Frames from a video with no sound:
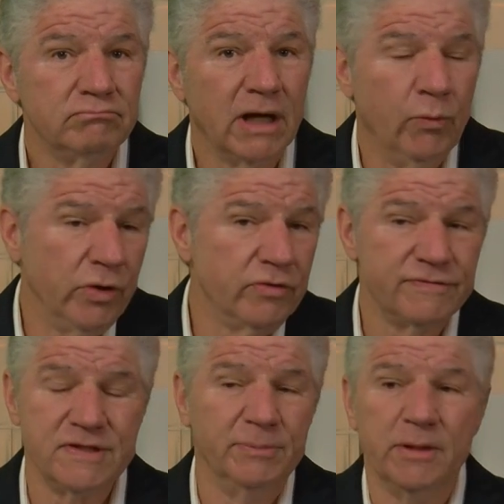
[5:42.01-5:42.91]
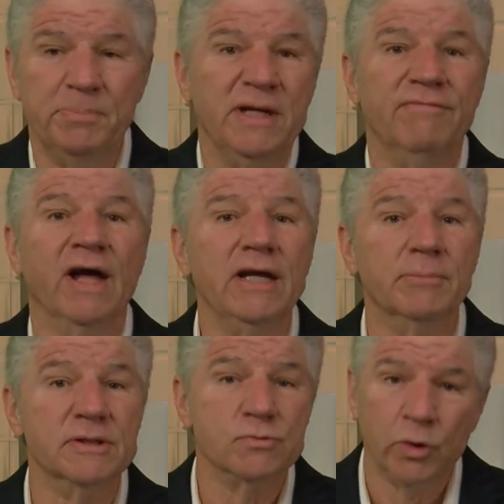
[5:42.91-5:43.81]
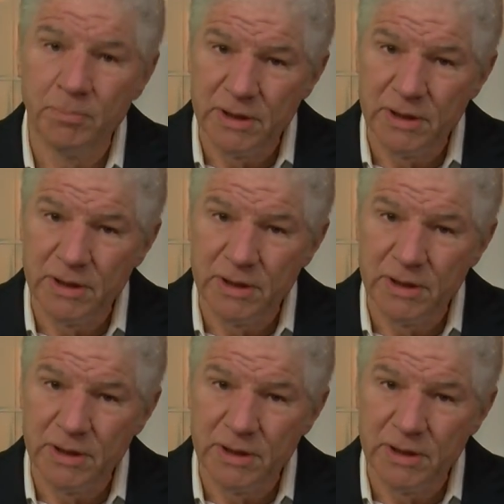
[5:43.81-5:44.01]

I wonder if some of the B vitamins wouldn't